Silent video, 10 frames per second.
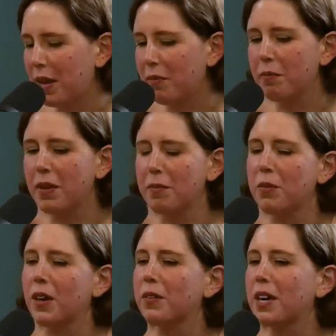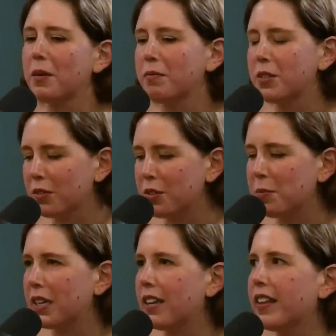made, made me want to write a children's
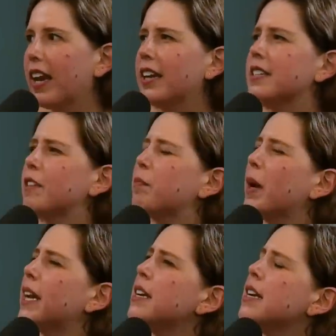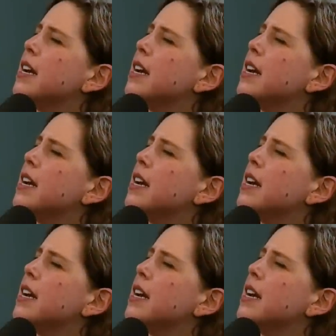book and all that kind of stuff but